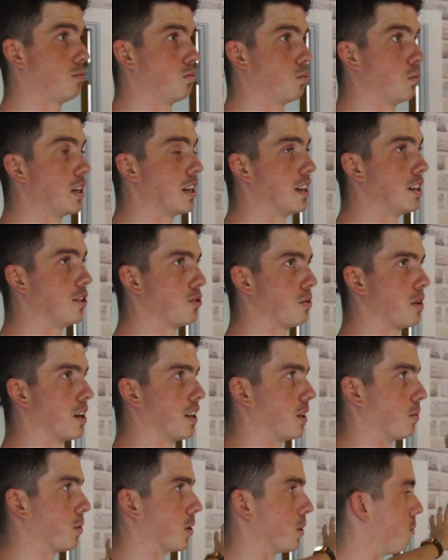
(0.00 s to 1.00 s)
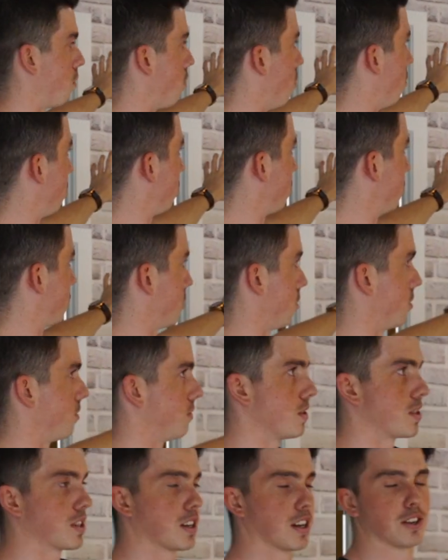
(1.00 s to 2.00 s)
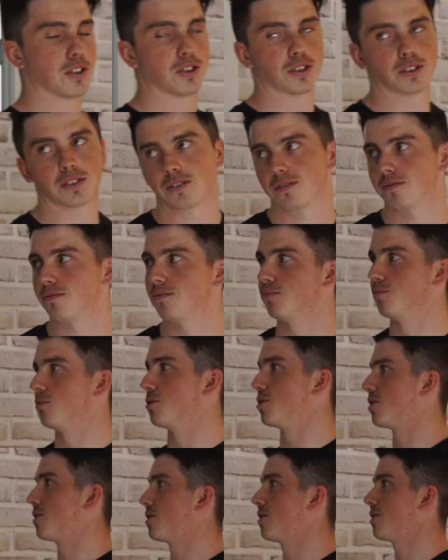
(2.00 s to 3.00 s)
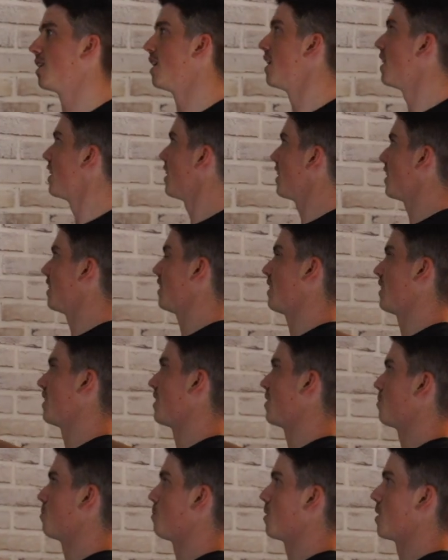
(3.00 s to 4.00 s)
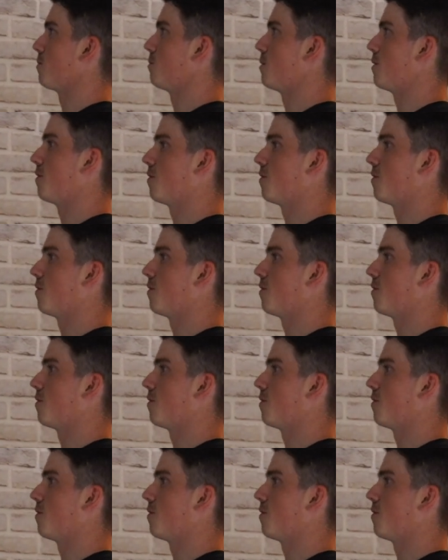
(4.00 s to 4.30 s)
We didn't do anything with the wall, so this kind of just was here when we